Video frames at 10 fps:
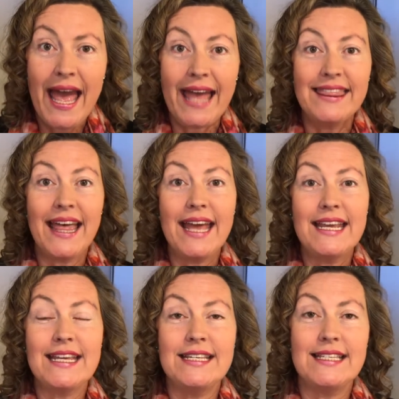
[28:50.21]
And that
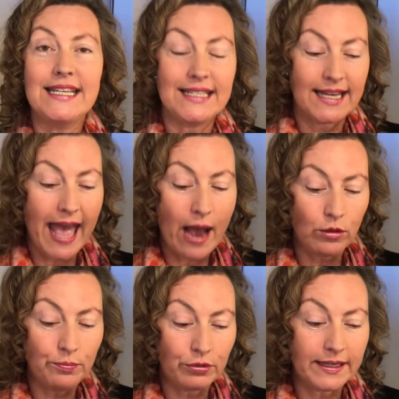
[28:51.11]
is that
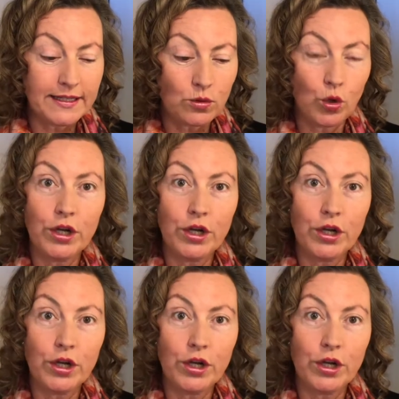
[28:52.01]
our brains